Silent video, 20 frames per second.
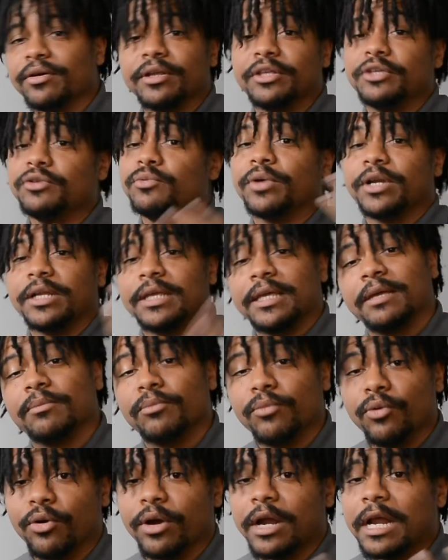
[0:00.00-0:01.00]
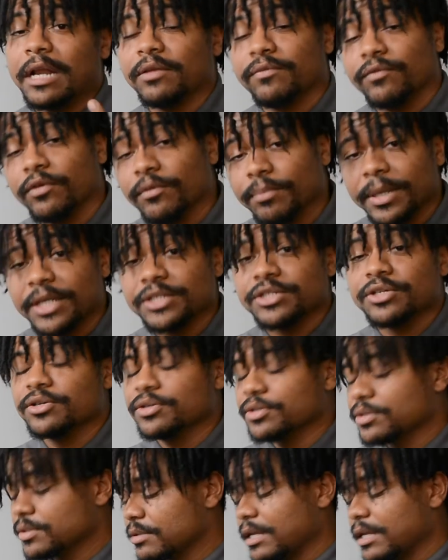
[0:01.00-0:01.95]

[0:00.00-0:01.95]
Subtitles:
and you want to get more out of your pictures,